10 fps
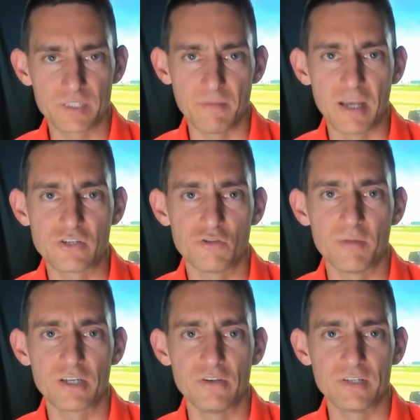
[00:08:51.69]
to make sure
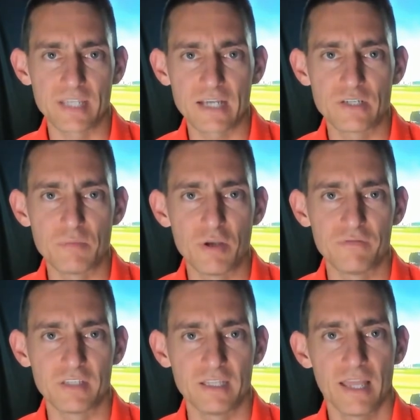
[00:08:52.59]
my unit's actually
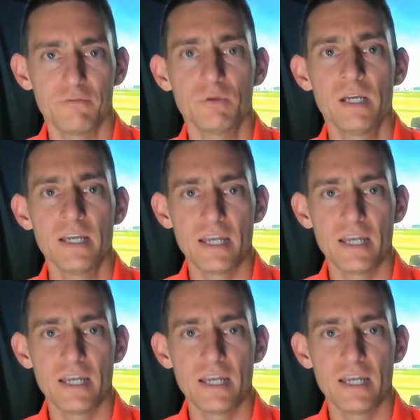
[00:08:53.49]
perfectly level.